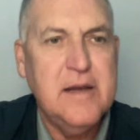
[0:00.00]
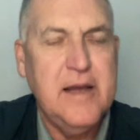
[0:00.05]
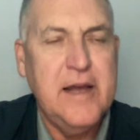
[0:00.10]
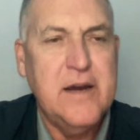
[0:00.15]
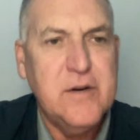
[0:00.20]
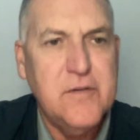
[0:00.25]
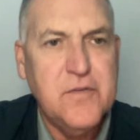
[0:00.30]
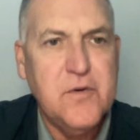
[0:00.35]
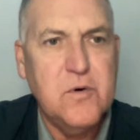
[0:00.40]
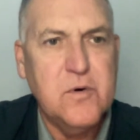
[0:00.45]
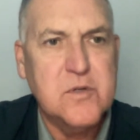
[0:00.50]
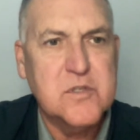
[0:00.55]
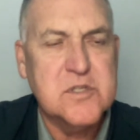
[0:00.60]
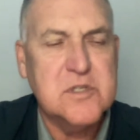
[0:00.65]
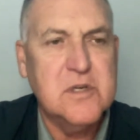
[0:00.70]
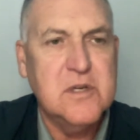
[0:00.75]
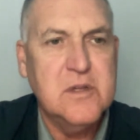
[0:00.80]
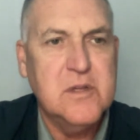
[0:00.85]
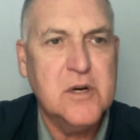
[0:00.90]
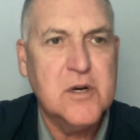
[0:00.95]
and of
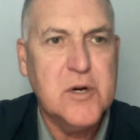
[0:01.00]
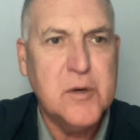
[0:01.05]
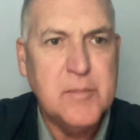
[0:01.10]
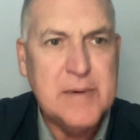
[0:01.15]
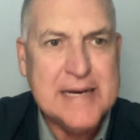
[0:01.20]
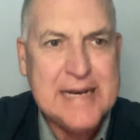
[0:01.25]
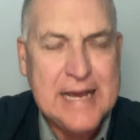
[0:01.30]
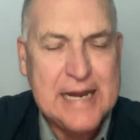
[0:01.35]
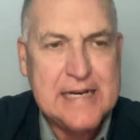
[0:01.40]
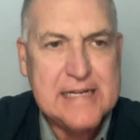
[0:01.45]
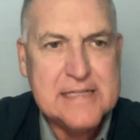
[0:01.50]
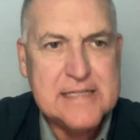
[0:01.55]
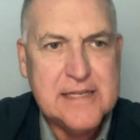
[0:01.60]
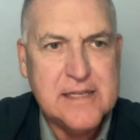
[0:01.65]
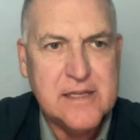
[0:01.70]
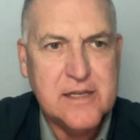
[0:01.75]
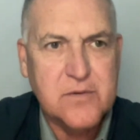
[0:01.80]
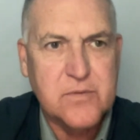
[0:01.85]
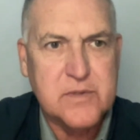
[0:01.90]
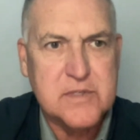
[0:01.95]
course, the criminality
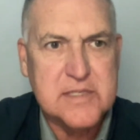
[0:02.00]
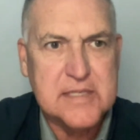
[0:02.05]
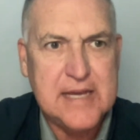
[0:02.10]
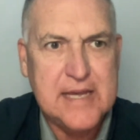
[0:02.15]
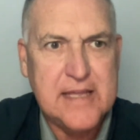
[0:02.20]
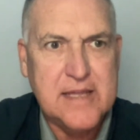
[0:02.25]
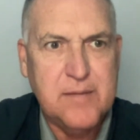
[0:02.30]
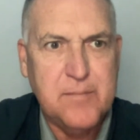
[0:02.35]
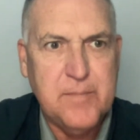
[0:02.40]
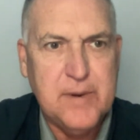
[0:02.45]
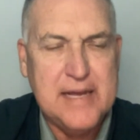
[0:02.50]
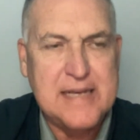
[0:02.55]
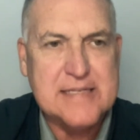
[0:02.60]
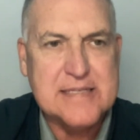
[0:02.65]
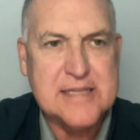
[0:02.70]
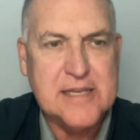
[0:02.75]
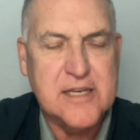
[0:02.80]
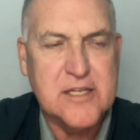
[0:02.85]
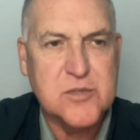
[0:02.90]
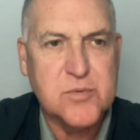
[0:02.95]
that was taking place
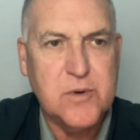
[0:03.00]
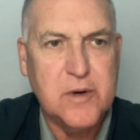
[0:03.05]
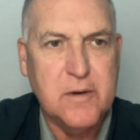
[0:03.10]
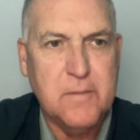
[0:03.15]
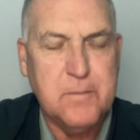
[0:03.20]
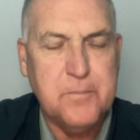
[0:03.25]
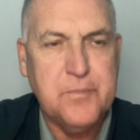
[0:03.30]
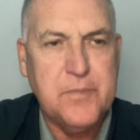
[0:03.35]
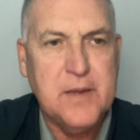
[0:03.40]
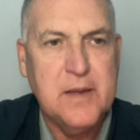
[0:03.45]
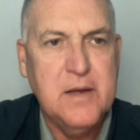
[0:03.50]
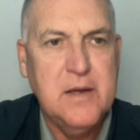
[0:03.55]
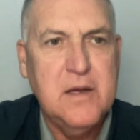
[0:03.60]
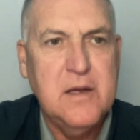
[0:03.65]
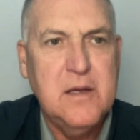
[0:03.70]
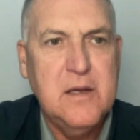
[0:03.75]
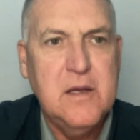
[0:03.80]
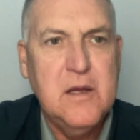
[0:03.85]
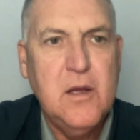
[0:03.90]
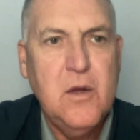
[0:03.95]
there as well.
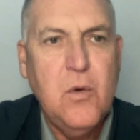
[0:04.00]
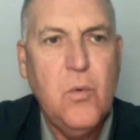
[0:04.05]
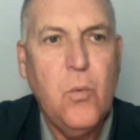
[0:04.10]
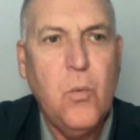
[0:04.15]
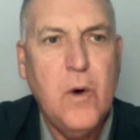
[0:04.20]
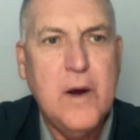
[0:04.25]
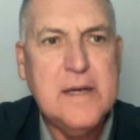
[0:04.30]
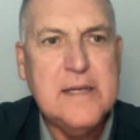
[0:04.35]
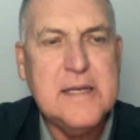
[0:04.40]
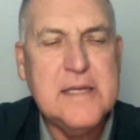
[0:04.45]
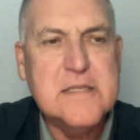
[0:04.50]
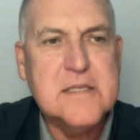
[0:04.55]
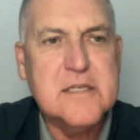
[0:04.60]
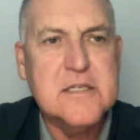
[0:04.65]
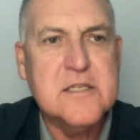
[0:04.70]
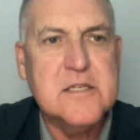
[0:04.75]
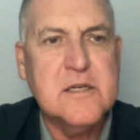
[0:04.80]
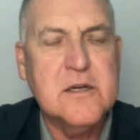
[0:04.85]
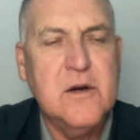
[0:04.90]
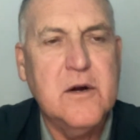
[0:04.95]
What is the
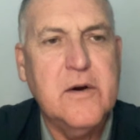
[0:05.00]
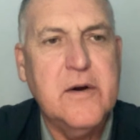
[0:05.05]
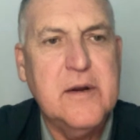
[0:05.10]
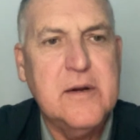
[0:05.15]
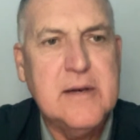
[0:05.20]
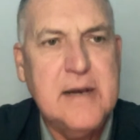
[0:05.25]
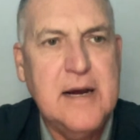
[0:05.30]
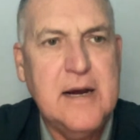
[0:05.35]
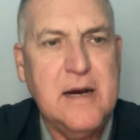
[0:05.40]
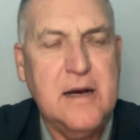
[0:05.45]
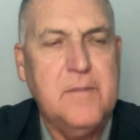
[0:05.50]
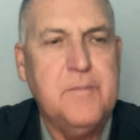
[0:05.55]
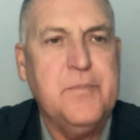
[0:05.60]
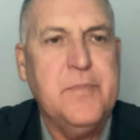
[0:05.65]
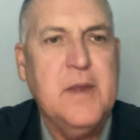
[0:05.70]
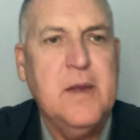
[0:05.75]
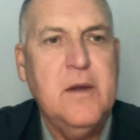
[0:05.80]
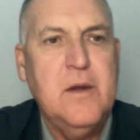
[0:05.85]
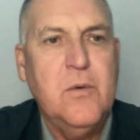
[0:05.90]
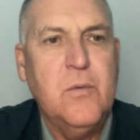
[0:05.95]
scenario now?
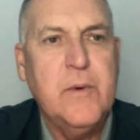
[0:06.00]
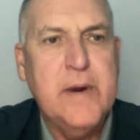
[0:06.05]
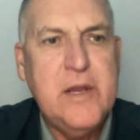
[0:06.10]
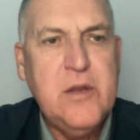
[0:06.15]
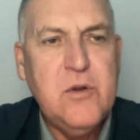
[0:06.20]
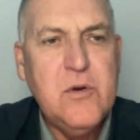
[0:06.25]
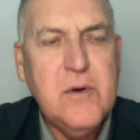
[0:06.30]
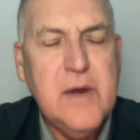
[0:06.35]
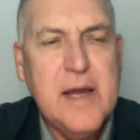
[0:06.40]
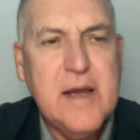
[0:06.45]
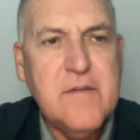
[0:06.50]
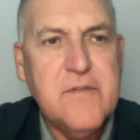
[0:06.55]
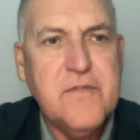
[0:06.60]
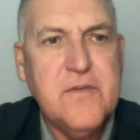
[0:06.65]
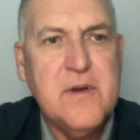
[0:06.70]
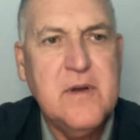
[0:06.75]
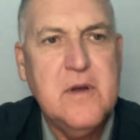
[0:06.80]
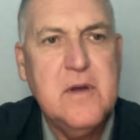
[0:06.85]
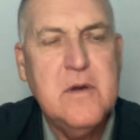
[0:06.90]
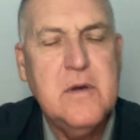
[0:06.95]
When you have
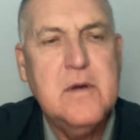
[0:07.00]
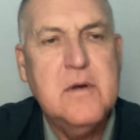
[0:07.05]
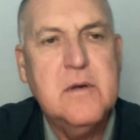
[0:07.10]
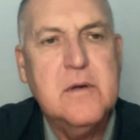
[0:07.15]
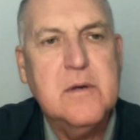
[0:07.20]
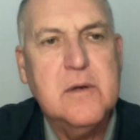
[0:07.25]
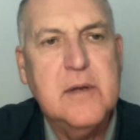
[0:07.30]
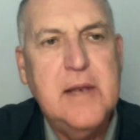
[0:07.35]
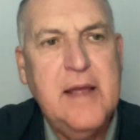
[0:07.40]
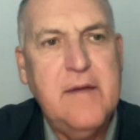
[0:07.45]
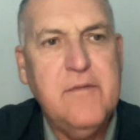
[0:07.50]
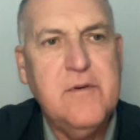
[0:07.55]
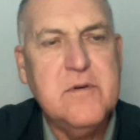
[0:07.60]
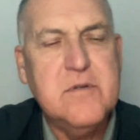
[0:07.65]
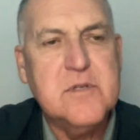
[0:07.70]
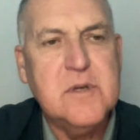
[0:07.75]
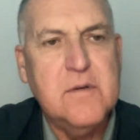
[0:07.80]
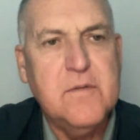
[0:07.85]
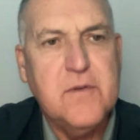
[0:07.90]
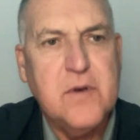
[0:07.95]

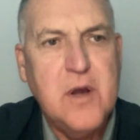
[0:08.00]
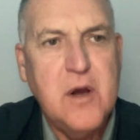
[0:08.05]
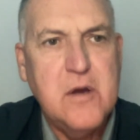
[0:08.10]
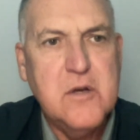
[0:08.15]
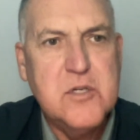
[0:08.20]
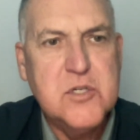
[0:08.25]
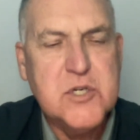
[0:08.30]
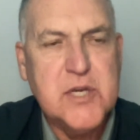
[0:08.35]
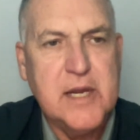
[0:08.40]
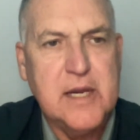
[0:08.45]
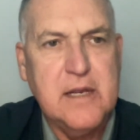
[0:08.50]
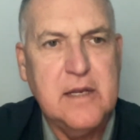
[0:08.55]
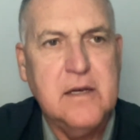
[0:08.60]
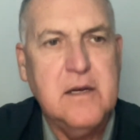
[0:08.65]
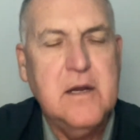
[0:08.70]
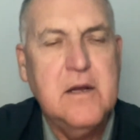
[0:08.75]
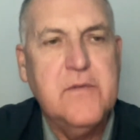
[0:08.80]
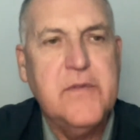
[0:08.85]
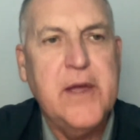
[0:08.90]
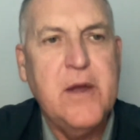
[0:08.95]
levels of load
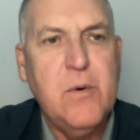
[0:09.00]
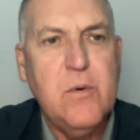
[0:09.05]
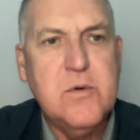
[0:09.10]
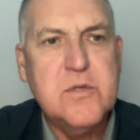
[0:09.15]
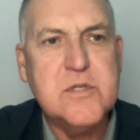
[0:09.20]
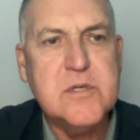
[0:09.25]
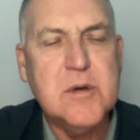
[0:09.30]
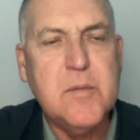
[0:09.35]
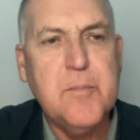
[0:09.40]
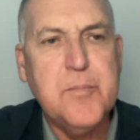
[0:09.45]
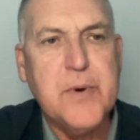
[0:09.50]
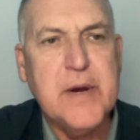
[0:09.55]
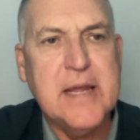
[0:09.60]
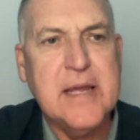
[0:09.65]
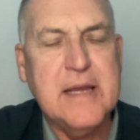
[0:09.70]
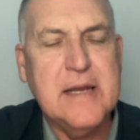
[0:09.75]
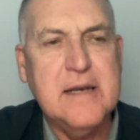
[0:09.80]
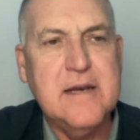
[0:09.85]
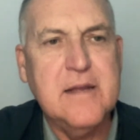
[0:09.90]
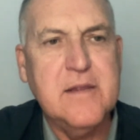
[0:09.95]
shedding, they also bring
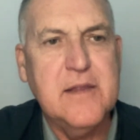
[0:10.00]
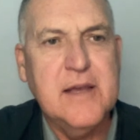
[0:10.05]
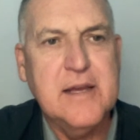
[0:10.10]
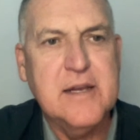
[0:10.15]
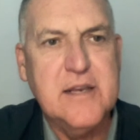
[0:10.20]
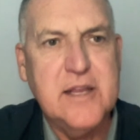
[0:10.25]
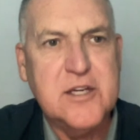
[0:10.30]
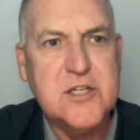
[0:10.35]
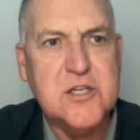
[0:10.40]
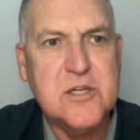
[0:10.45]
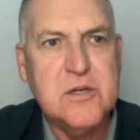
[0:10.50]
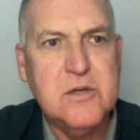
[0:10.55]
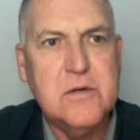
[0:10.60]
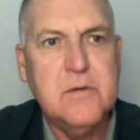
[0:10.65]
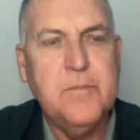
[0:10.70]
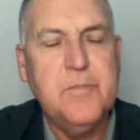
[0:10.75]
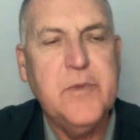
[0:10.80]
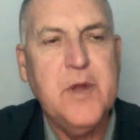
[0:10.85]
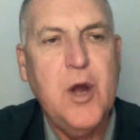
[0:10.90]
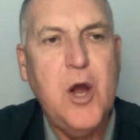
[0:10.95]
in the
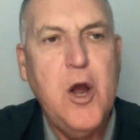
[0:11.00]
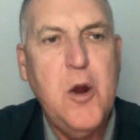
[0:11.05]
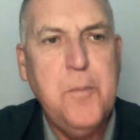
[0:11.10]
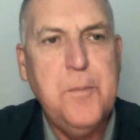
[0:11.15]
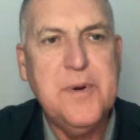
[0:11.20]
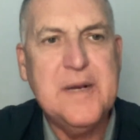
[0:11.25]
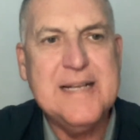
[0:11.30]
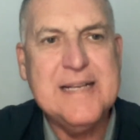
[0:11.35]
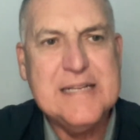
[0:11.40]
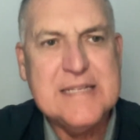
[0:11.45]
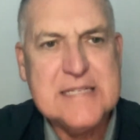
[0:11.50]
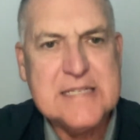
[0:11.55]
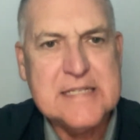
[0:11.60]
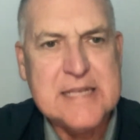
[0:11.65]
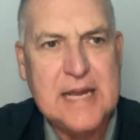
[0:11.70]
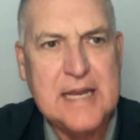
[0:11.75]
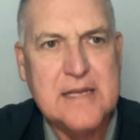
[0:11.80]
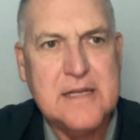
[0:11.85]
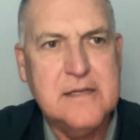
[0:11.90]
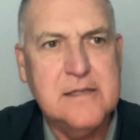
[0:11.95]
additional open
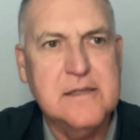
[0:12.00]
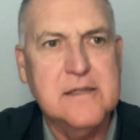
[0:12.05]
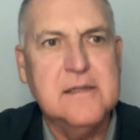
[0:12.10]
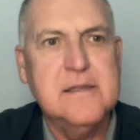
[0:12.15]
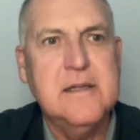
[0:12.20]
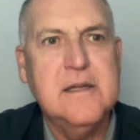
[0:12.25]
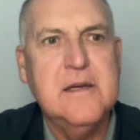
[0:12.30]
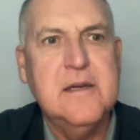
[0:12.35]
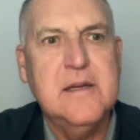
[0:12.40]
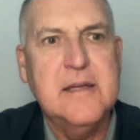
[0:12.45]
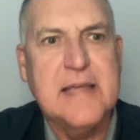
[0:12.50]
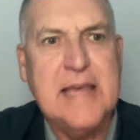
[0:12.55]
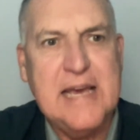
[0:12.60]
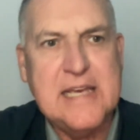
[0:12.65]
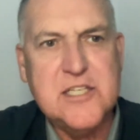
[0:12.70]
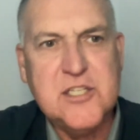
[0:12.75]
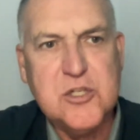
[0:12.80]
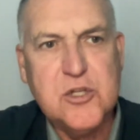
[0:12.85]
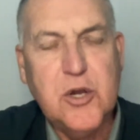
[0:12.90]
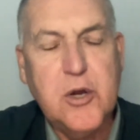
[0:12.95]
cycle
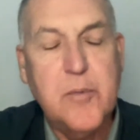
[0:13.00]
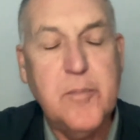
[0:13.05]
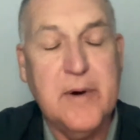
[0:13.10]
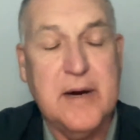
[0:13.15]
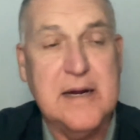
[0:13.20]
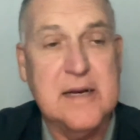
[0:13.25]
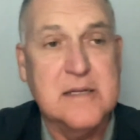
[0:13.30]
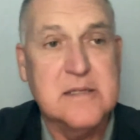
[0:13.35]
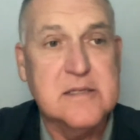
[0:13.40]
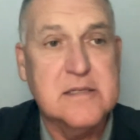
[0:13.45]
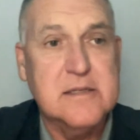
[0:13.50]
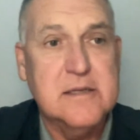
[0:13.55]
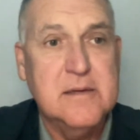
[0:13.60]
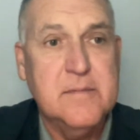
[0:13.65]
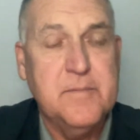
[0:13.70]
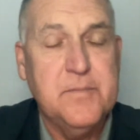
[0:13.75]
gas turbines.